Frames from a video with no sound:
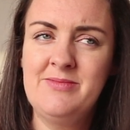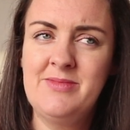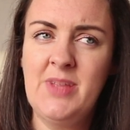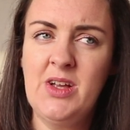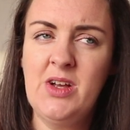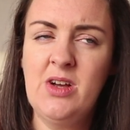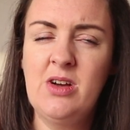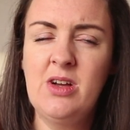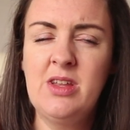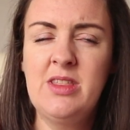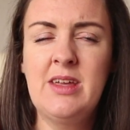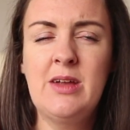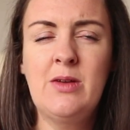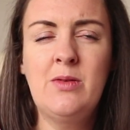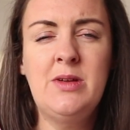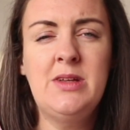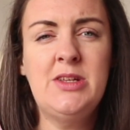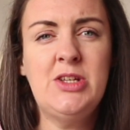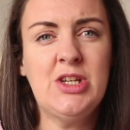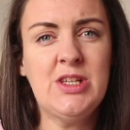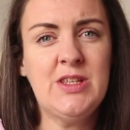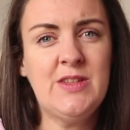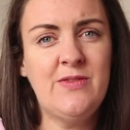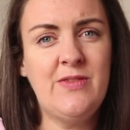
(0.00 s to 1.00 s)
I think we
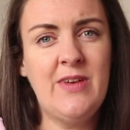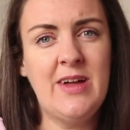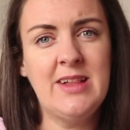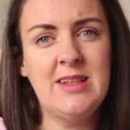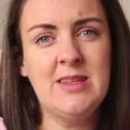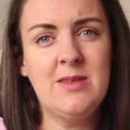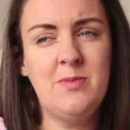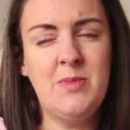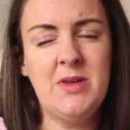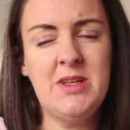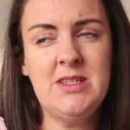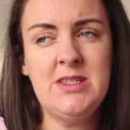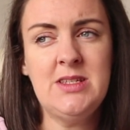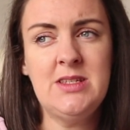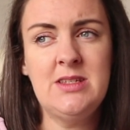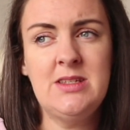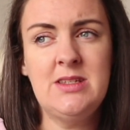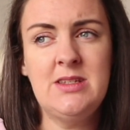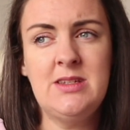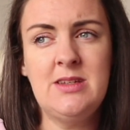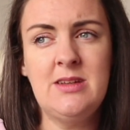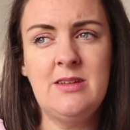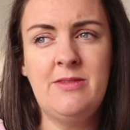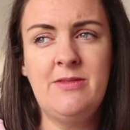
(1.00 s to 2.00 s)
just felt a bit
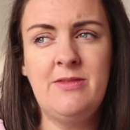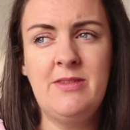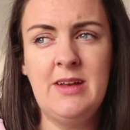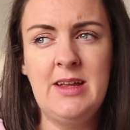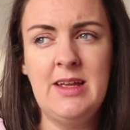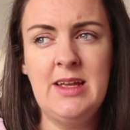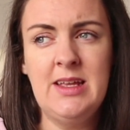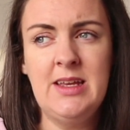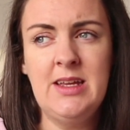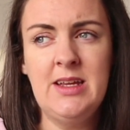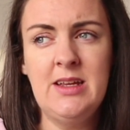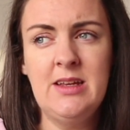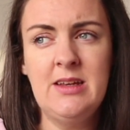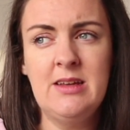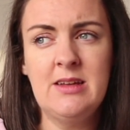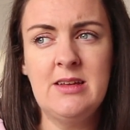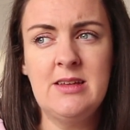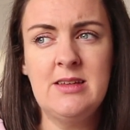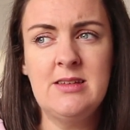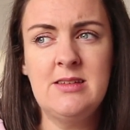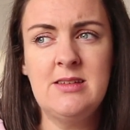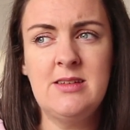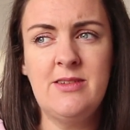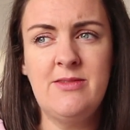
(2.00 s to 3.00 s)
deflated
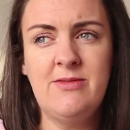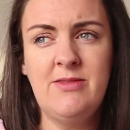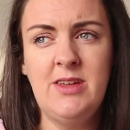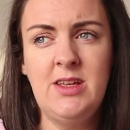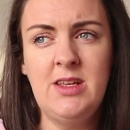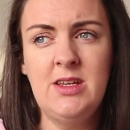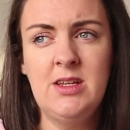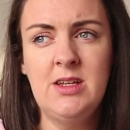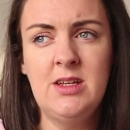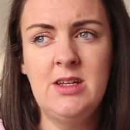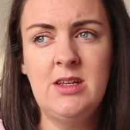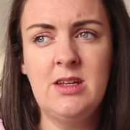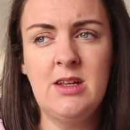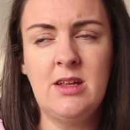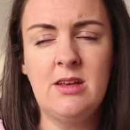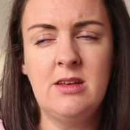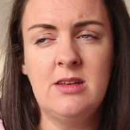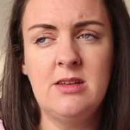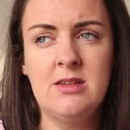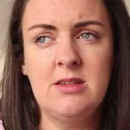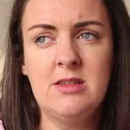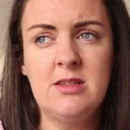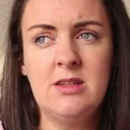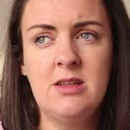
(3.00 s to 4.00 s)
and defeated.
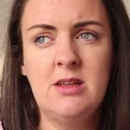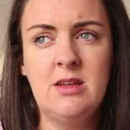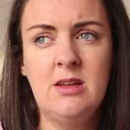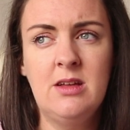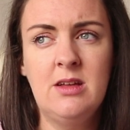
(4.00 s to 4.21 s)
And